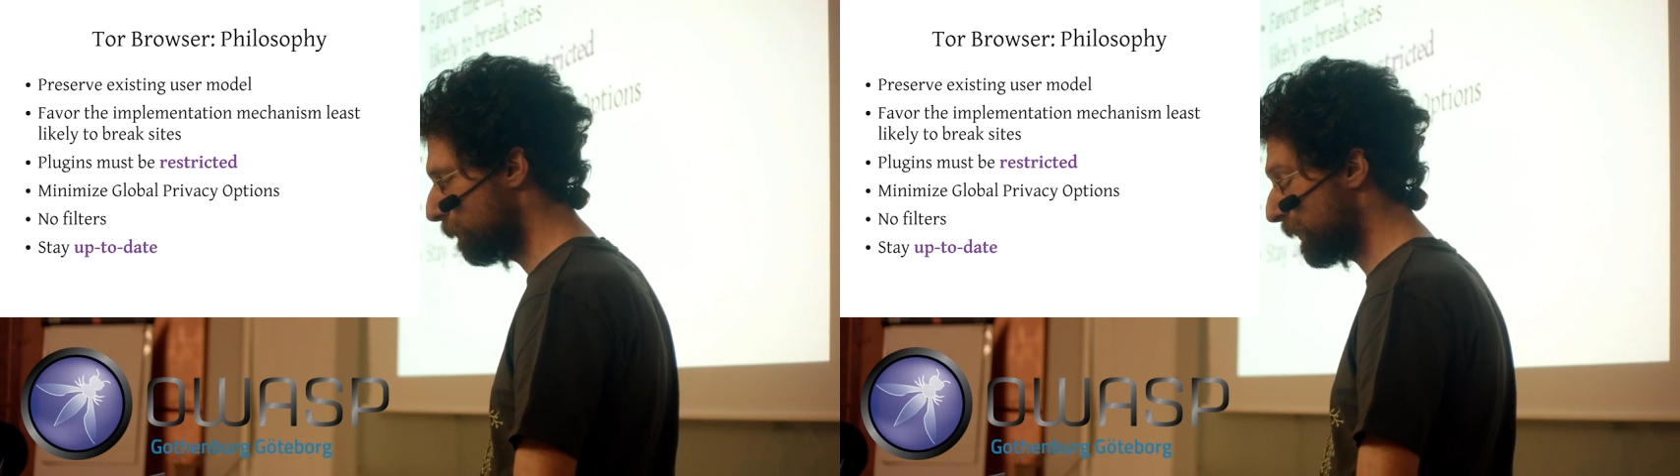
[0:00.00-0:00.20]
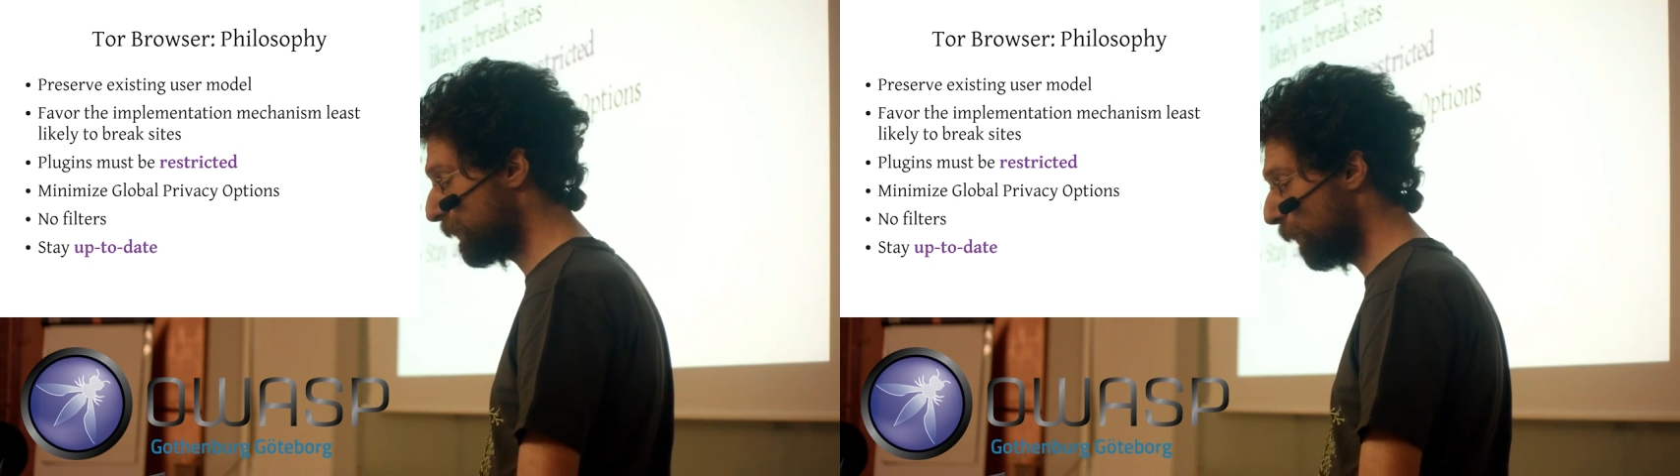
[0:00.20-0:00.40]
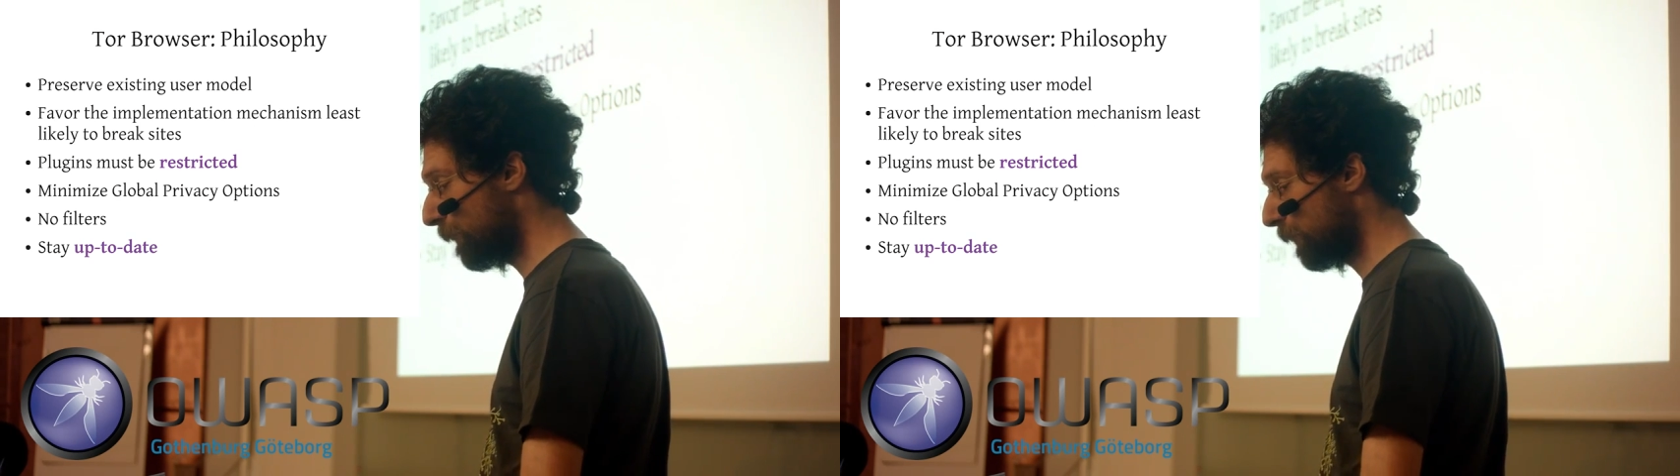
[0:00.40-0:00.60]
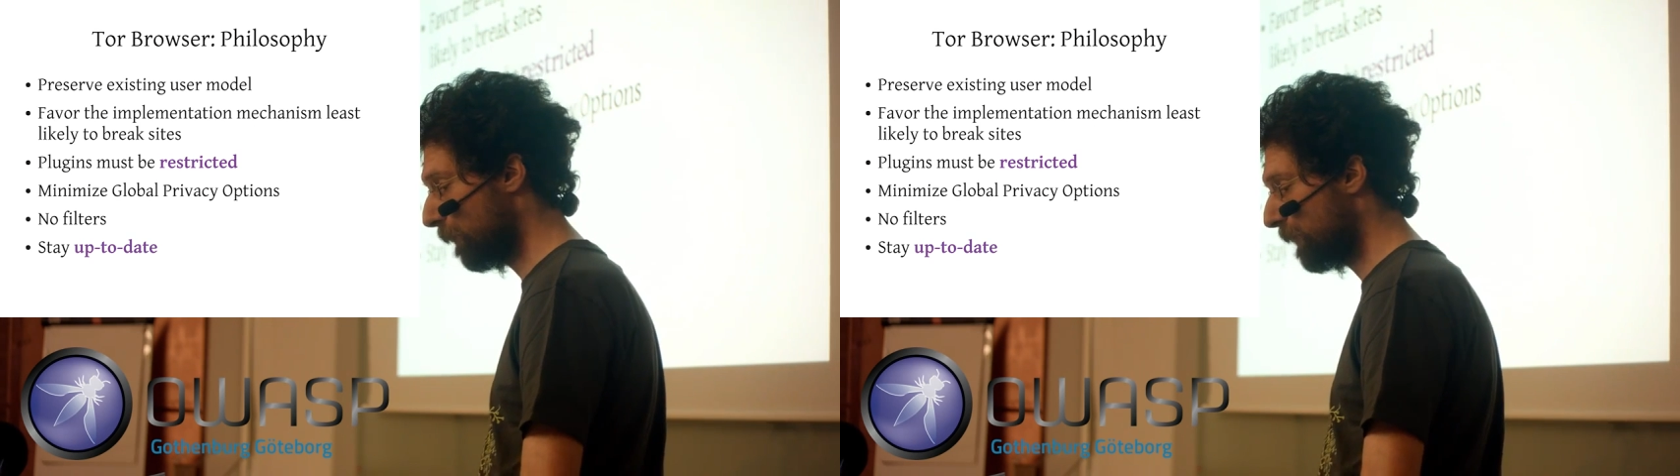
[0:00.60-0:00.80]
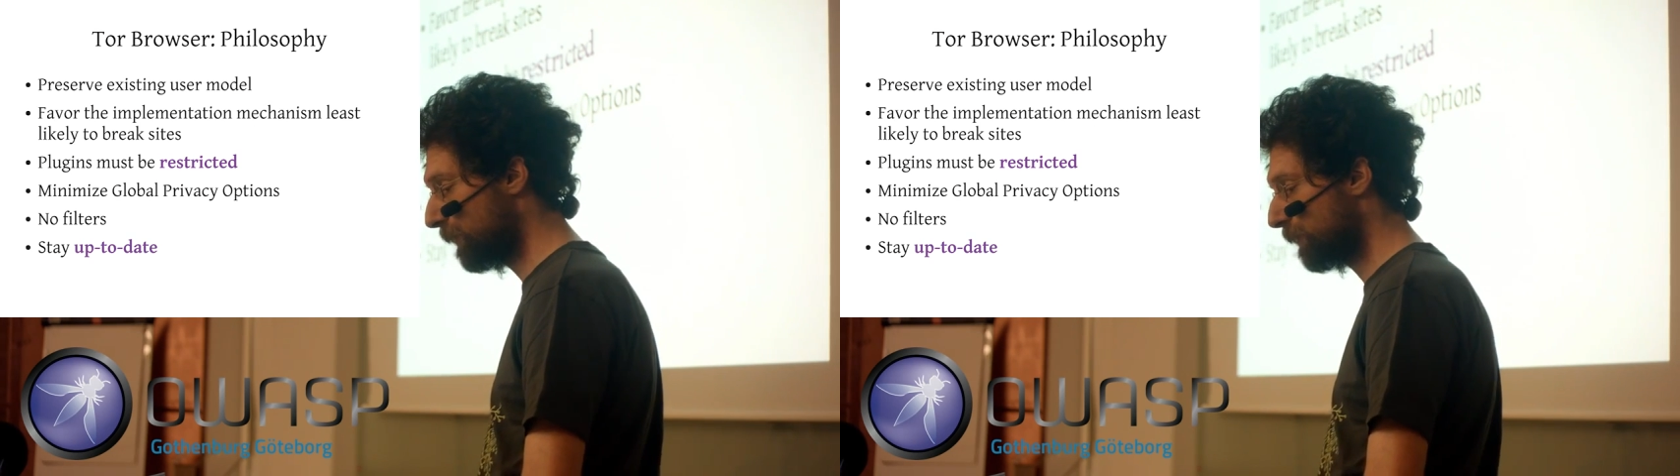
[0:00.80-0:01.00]
preserving
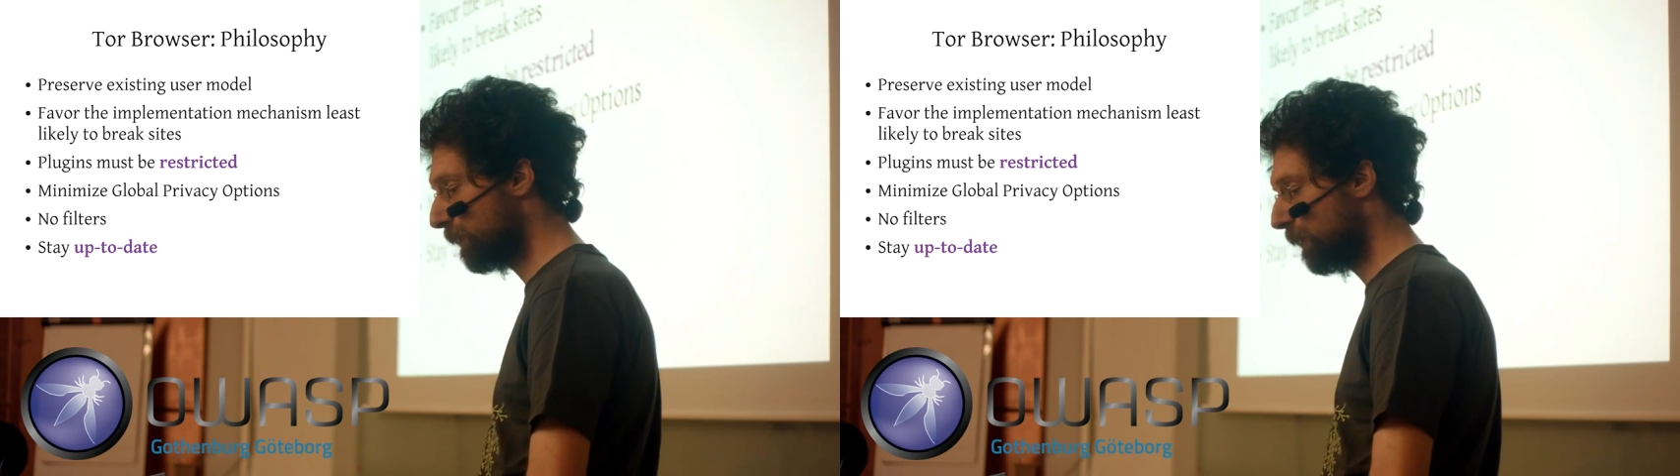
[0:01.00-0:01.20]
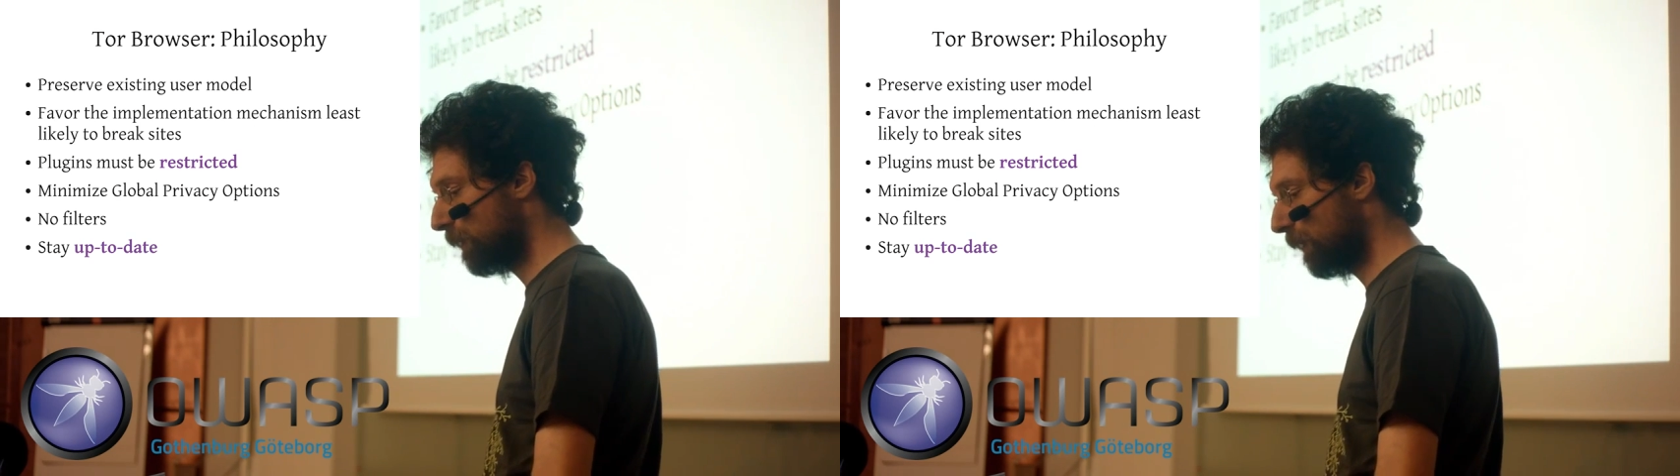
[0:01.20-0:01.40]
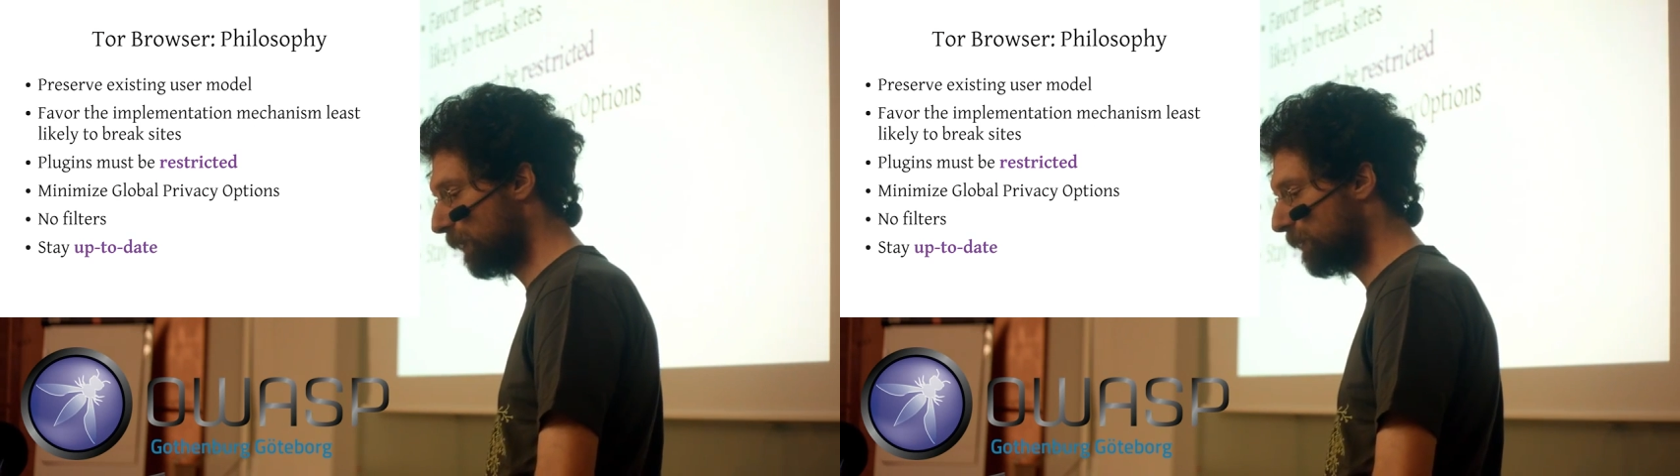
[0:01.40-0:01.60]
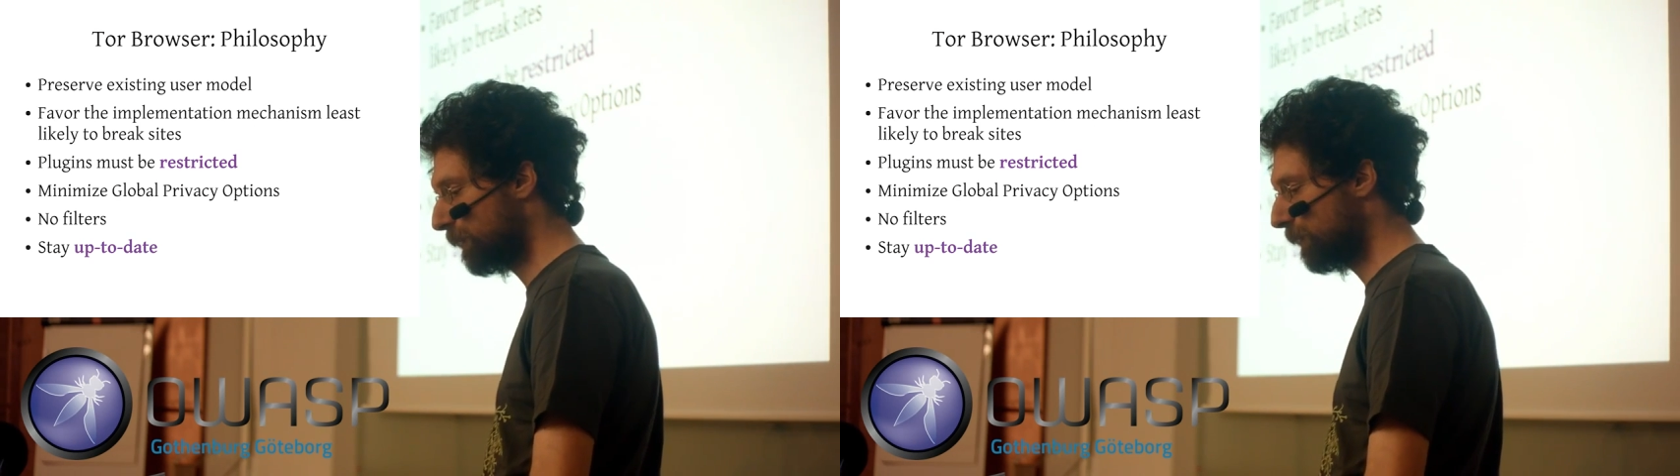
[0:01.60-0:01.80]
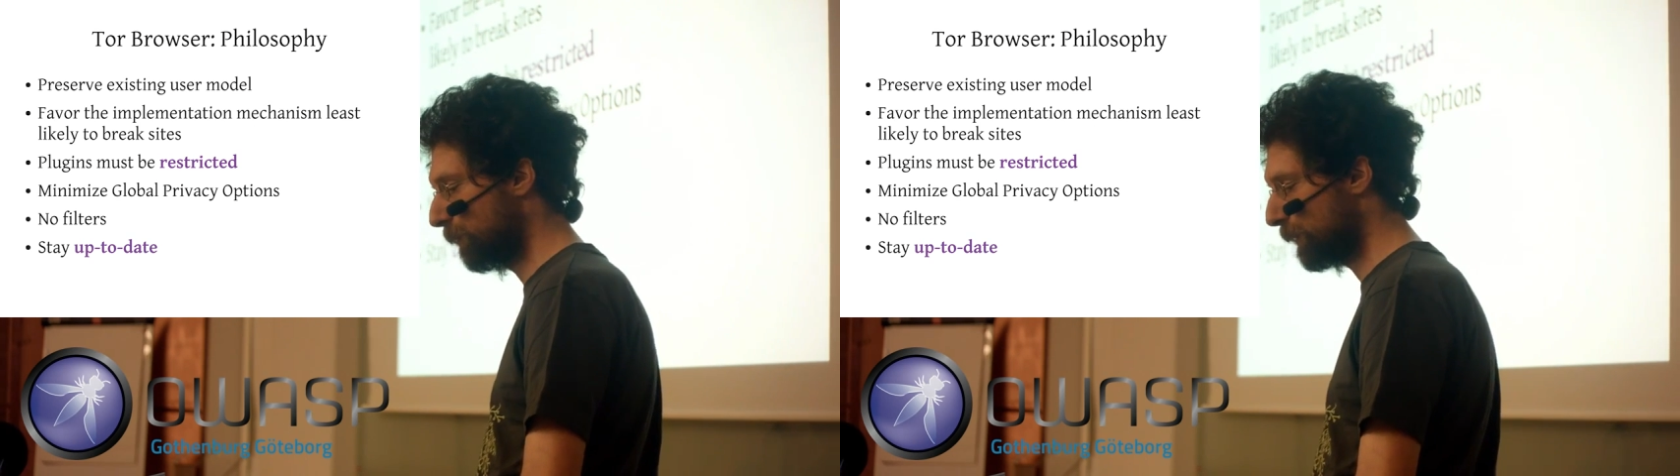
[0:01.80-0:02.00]
of this existing